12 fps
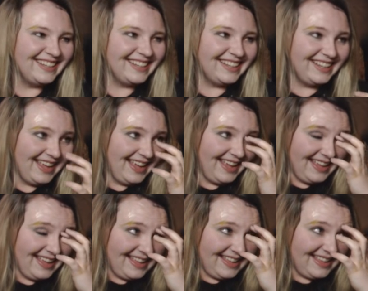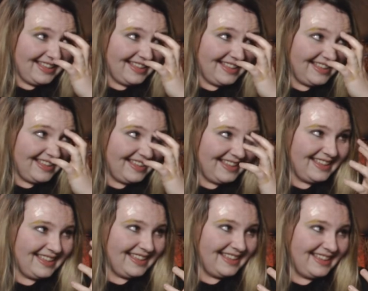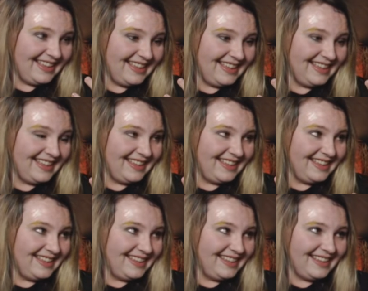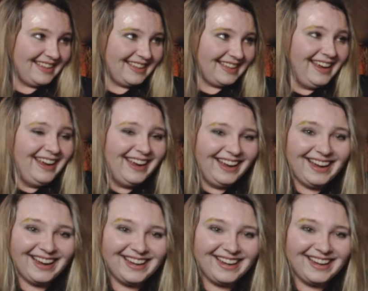(not speaking)